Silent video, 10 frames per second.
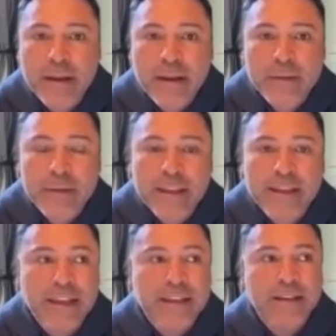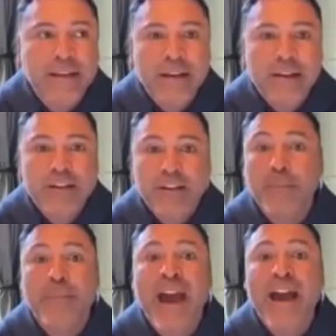uh, that can
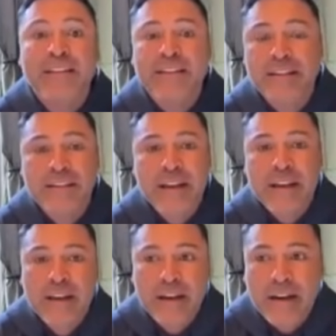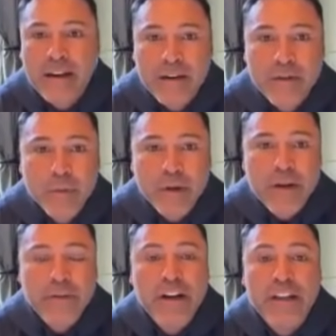surpass uh,
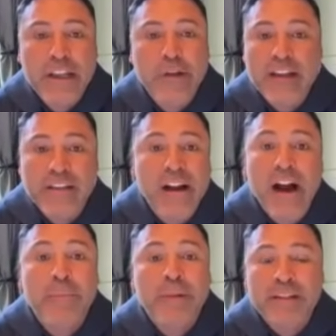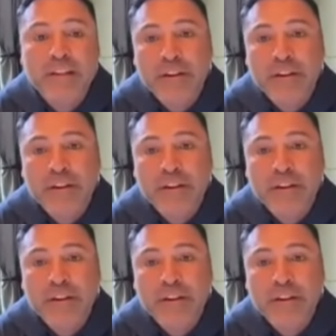whatever Canelo has accomplished.